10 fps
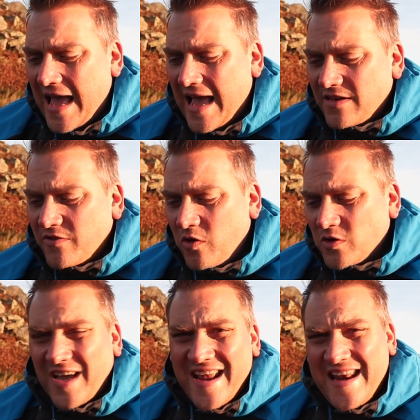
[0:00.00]
and of
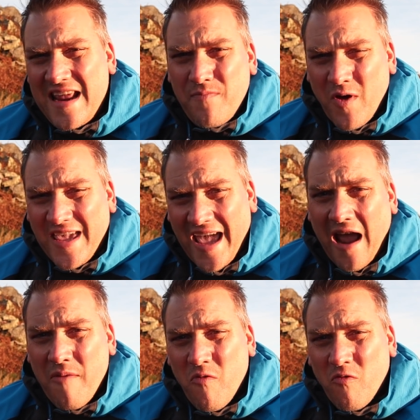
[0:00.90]
course I need my
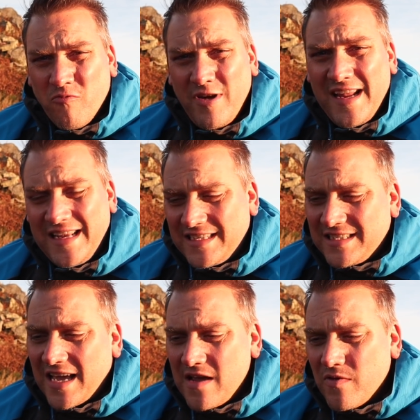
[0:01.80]
camera really
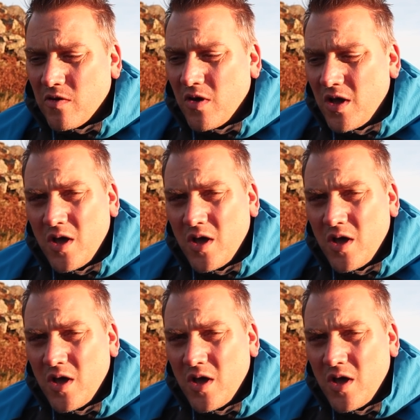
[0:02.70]
stable